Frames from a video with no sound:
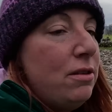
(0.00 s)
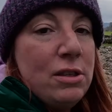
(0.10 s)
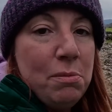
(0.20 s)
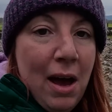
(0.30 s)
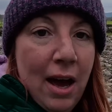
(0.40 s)

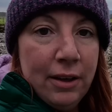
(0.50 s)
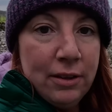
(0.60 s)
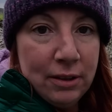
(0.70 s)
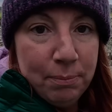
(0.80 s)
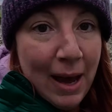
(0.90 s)
to
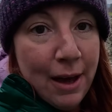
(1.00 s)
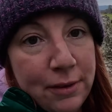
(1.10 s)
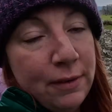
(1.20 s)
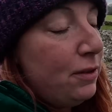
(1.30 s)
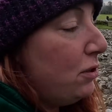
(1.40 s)
mark the path
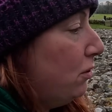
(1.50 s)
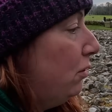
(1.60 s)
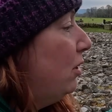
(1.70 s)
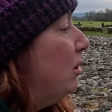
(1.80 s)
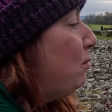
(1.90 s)
of the
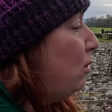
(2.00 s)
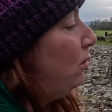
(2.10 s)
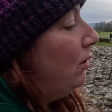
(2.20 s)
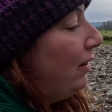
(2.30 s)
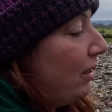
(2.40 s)
sun and the
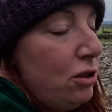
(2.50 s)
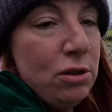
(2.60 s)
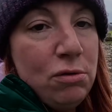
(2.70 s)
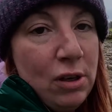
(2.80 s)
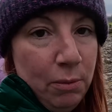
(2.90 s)
moon, and that's
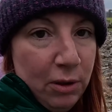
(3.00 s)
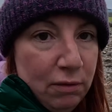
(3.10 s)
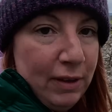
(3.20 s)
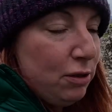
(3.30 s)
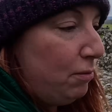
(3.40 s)
usually what the
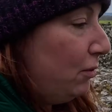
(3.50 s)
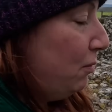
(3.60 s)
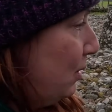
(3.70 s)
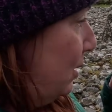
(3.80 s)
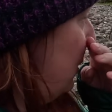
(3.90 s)
rituals
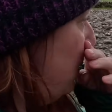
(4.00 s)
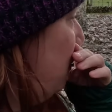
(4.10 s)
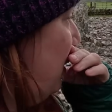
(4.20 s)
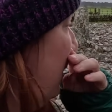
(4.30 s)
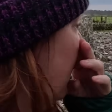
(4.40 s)
were to do with.